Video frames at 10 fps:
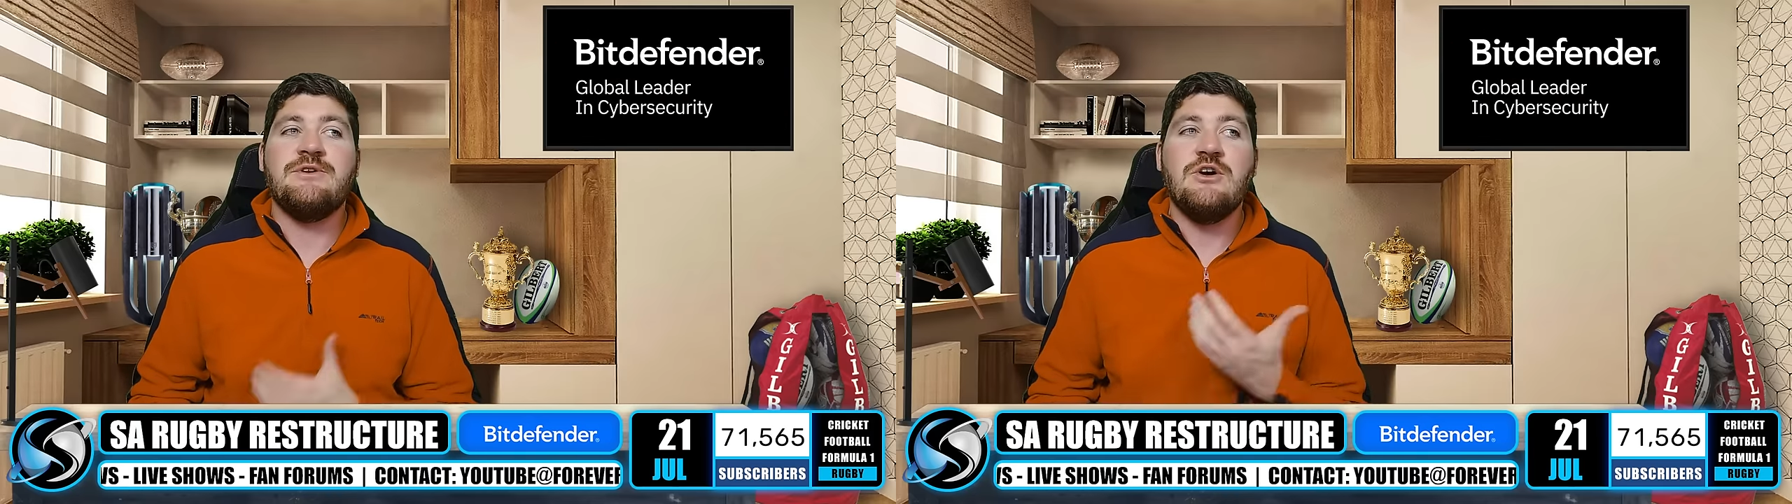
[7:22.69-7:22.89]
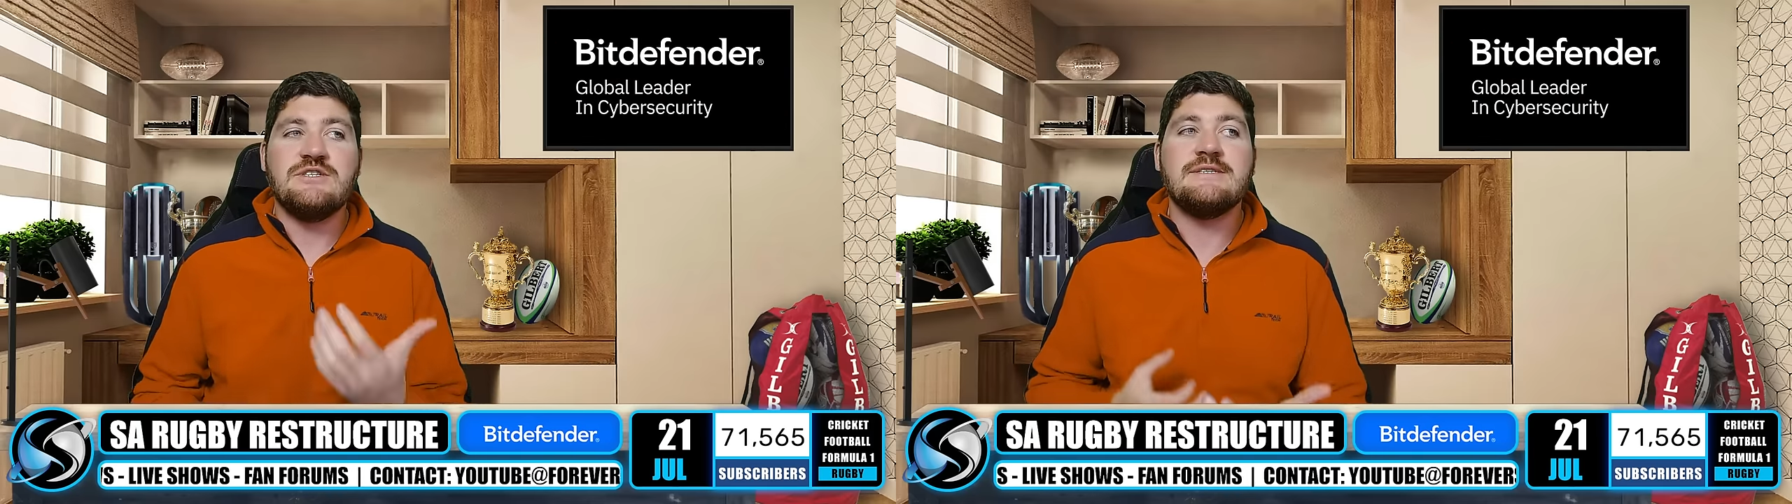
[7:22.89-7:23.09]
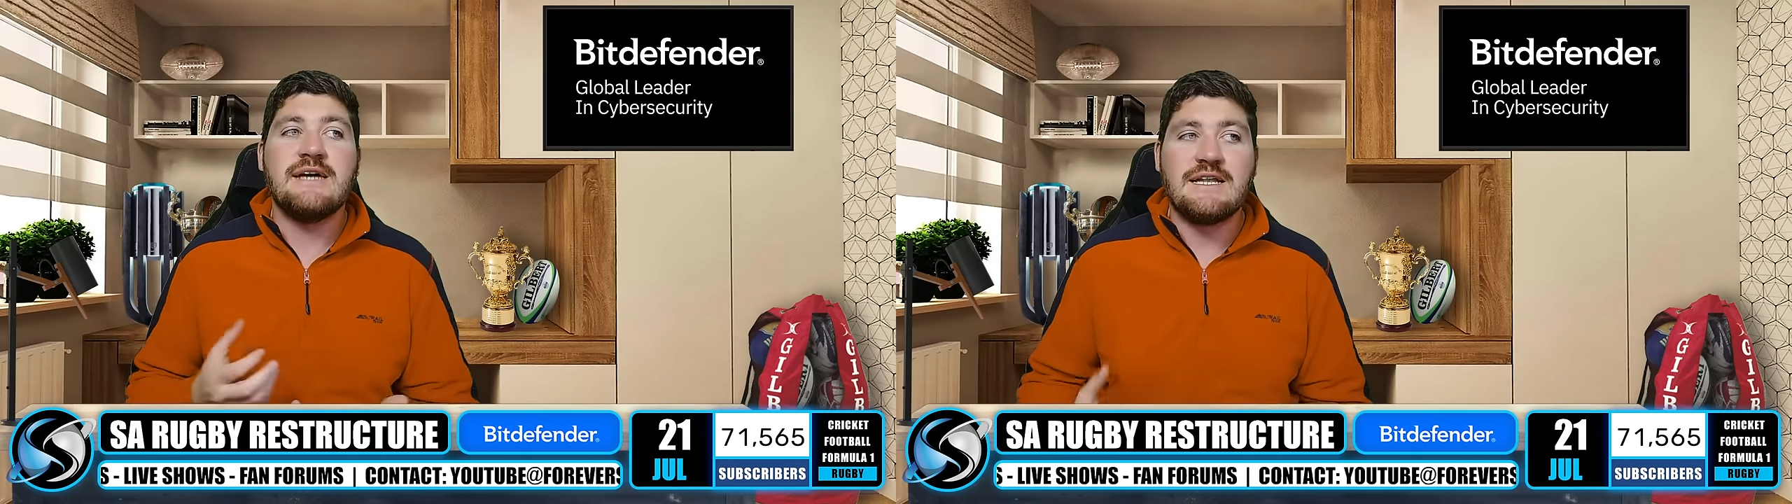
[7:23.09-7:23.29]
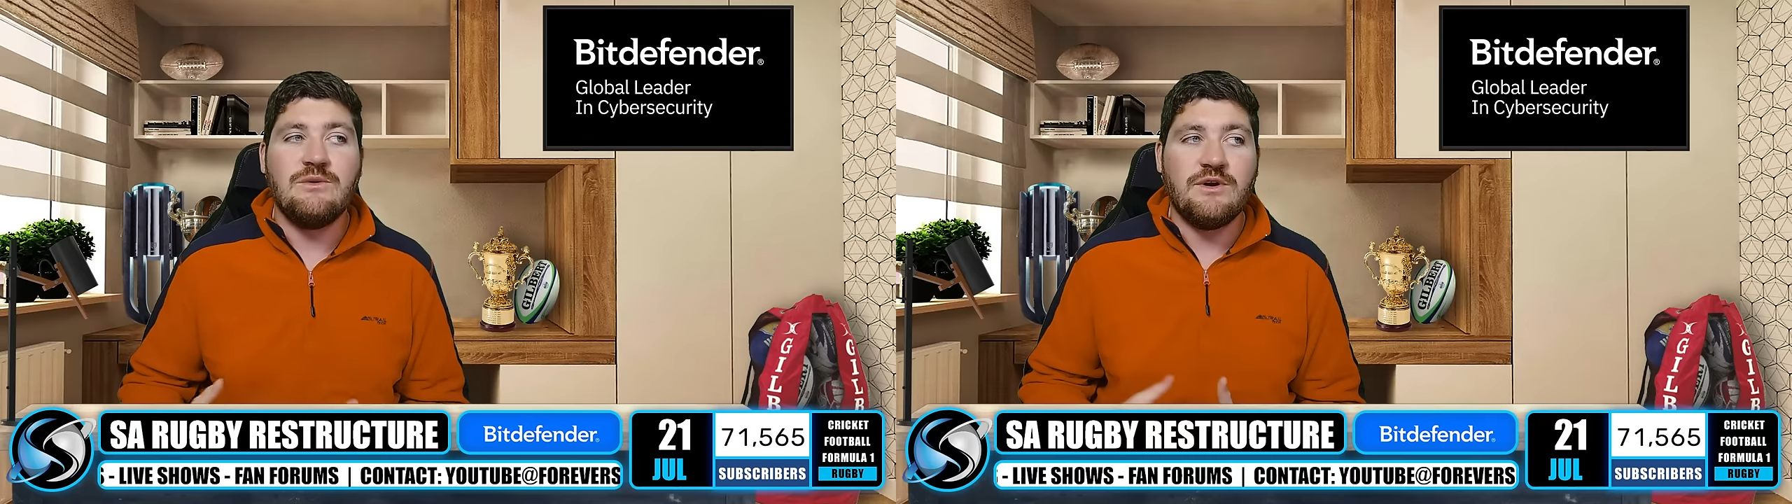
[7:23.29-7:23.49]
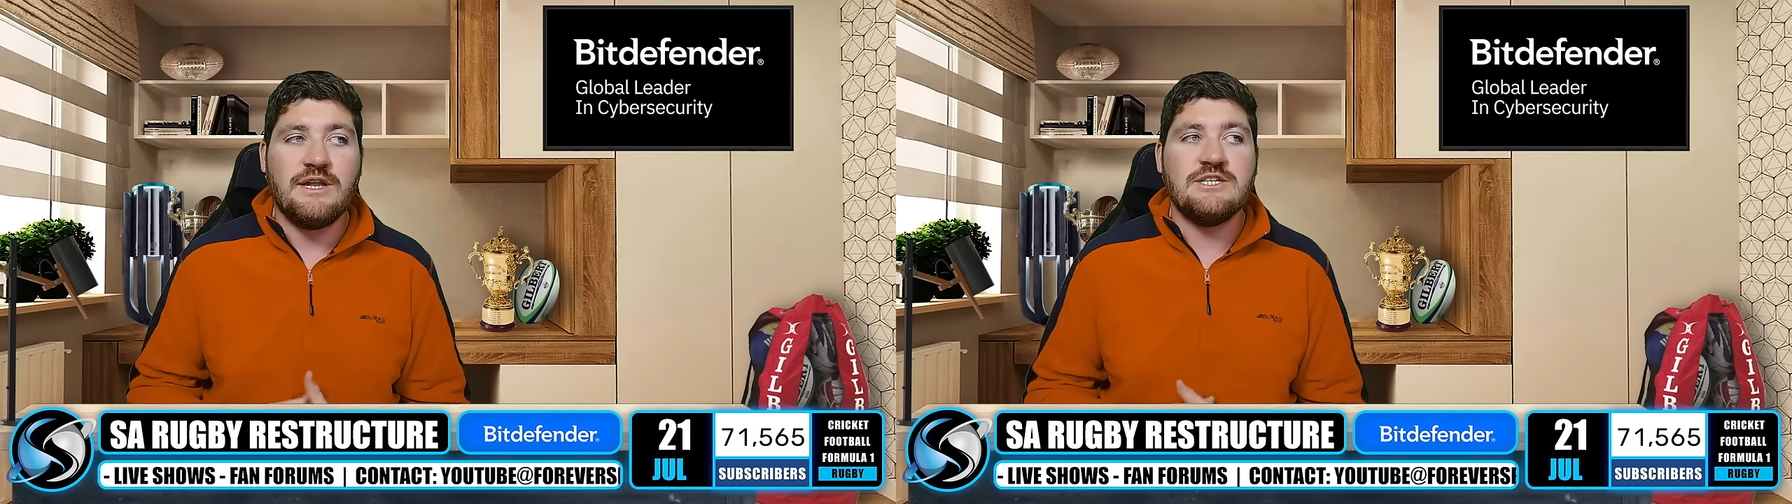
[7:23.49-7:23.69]
knows exactly
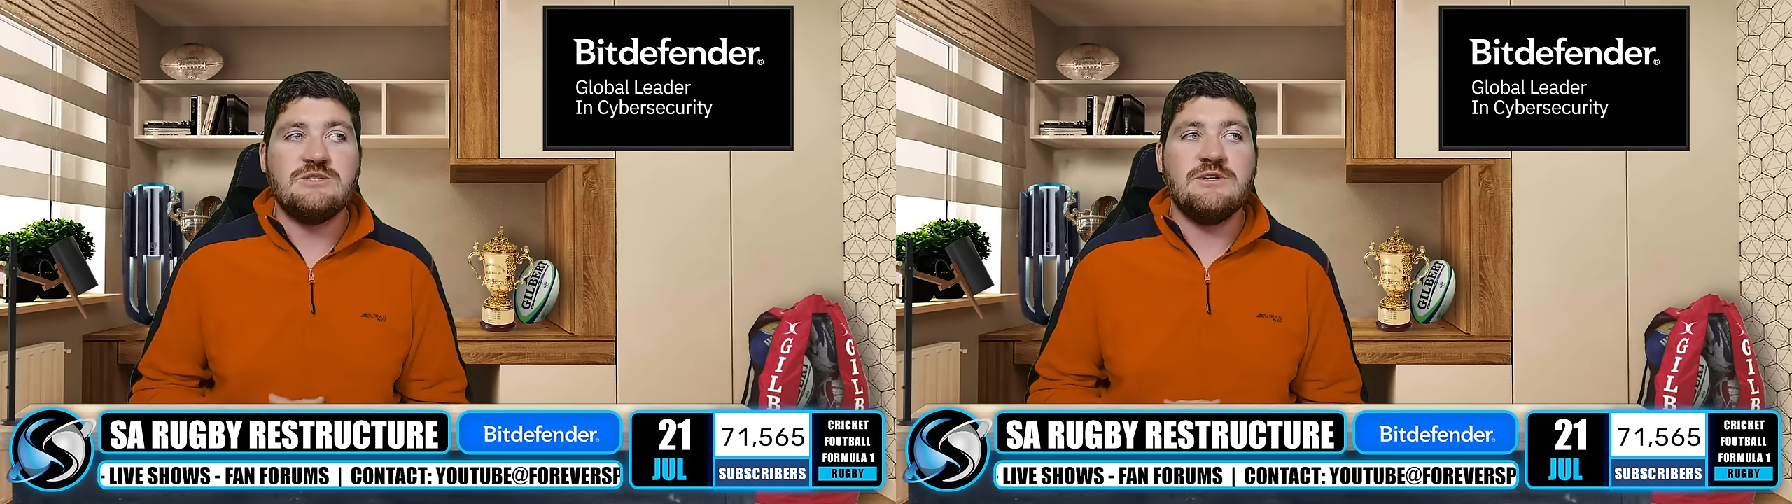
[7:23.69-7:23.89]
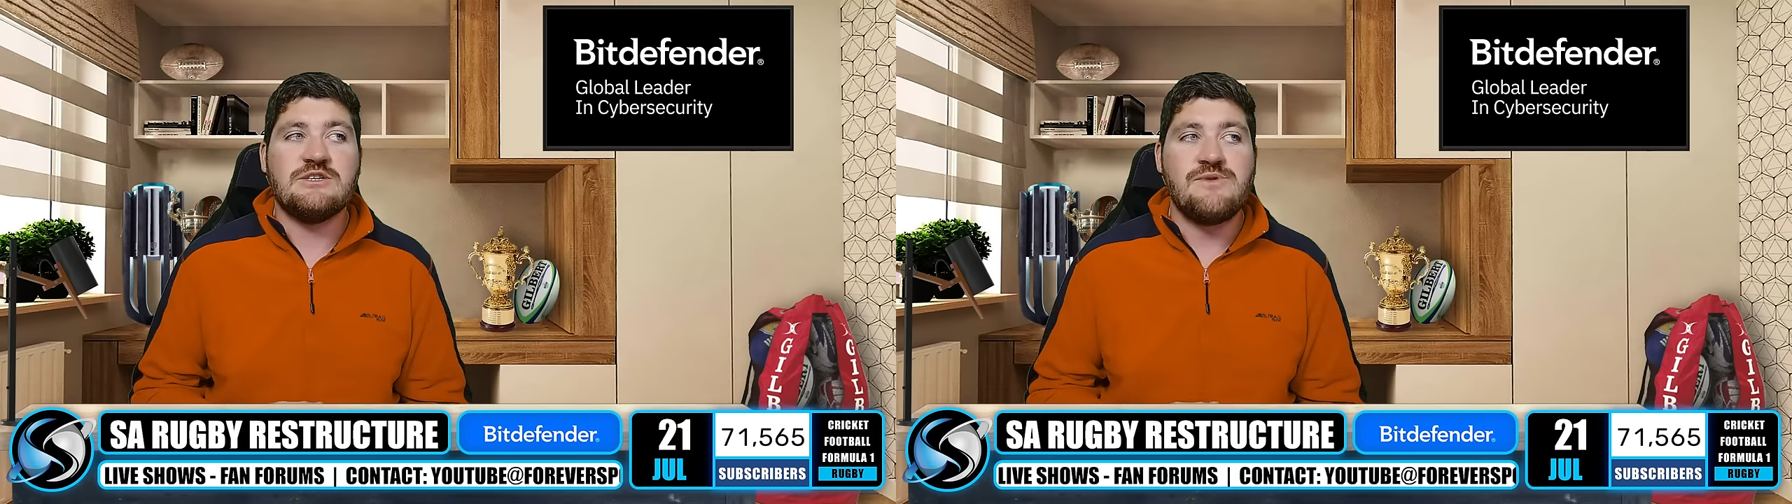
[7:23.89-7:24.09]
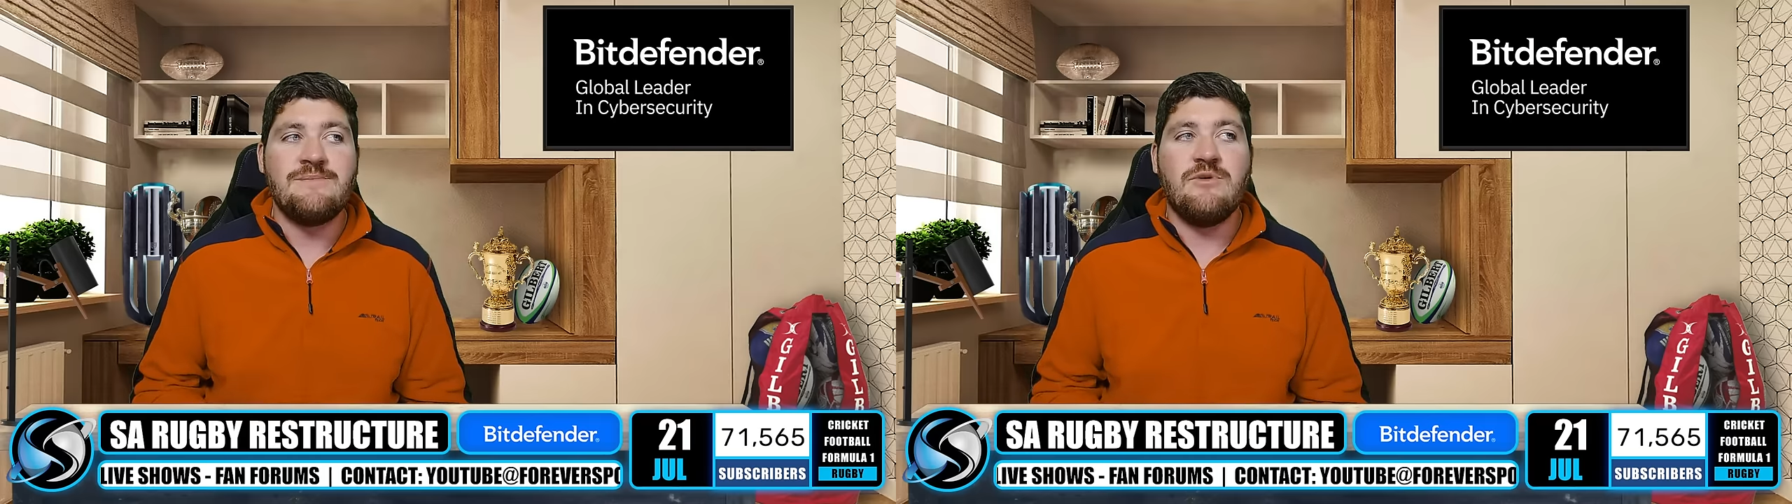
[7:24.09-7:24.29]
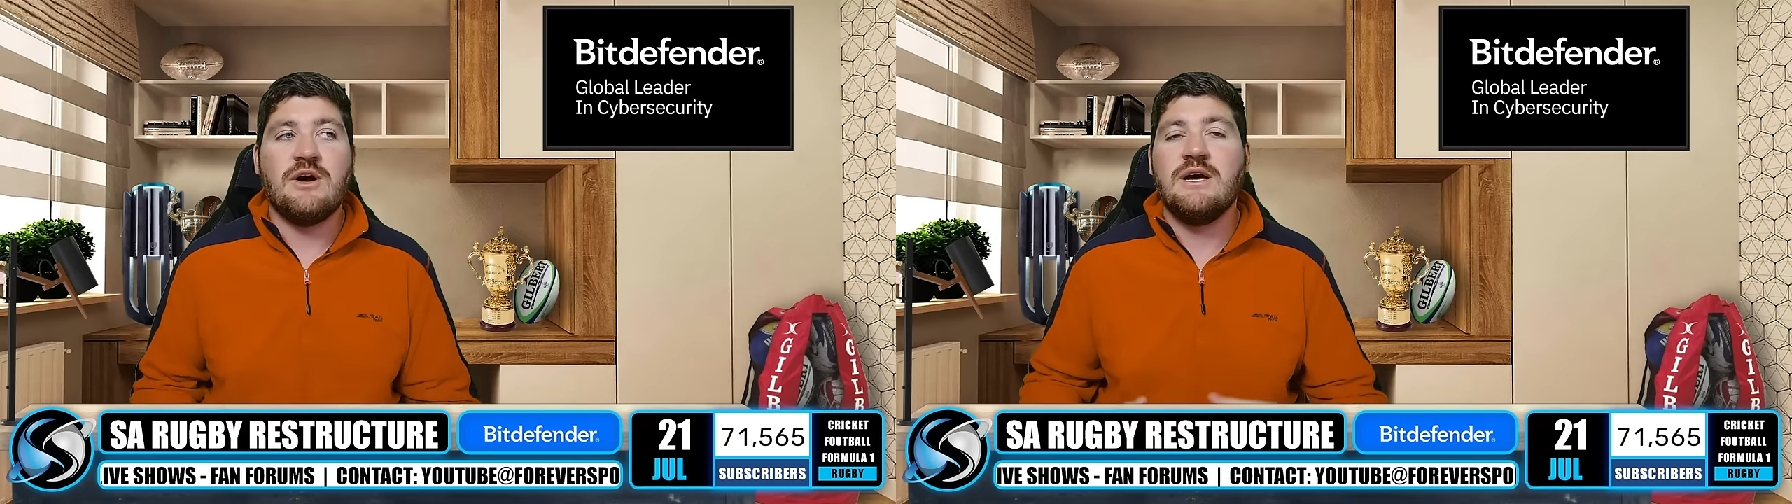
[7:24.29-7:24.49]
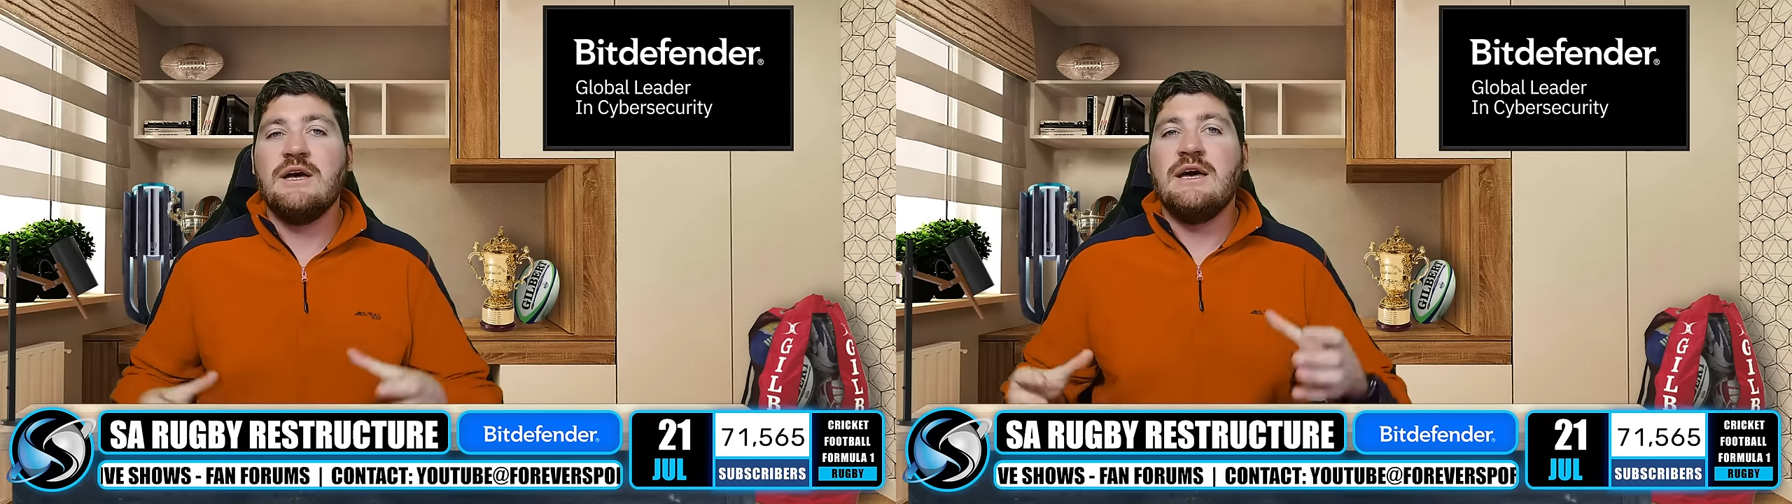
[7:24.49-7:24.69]
what it is to be a Springbok.